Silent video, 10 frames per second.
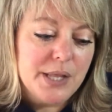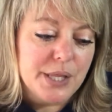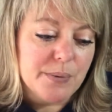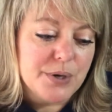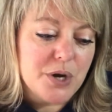
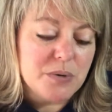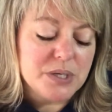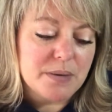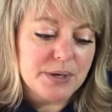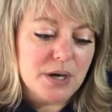There were no
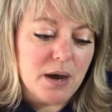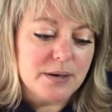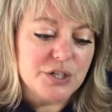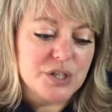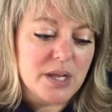summer
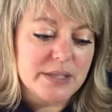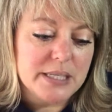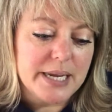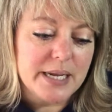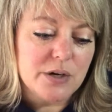cottages on the
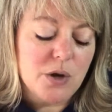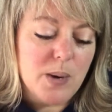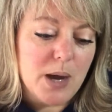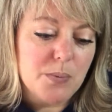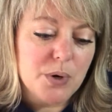lake, no
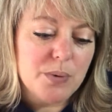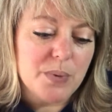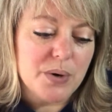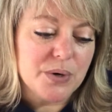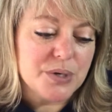outboard
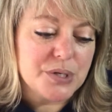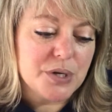motors,